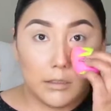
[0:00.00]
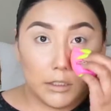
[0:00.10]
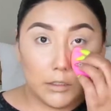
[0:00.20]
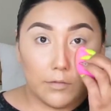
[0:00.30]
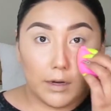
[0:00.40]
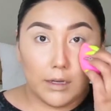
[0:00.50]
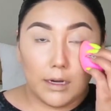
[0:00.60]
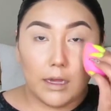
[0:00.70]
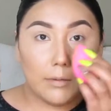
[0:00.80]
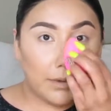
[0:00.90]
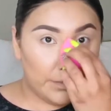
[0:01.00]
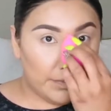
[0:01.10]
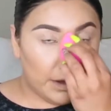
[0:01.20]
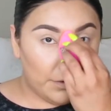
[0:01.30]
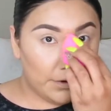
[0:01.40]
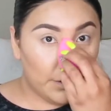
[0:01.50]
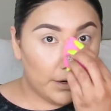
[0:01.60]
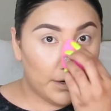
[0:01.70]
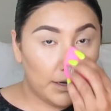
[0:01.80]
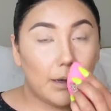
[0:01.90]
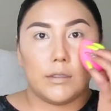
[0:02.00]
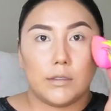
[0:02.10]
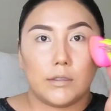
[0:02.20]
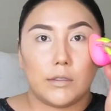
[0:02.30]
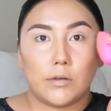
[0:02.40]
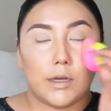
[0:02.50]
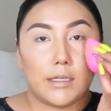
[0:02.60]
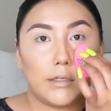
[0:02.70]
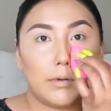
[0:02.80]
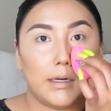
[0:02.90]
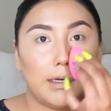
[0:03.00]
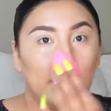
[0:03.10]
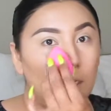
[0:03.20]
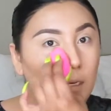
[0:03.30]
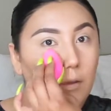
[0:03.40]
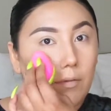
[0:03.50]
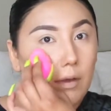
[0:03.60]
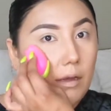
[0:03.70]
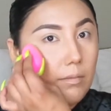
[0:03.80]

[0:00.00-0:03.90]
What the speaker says: just so I can add my powder. So I did wanted to leave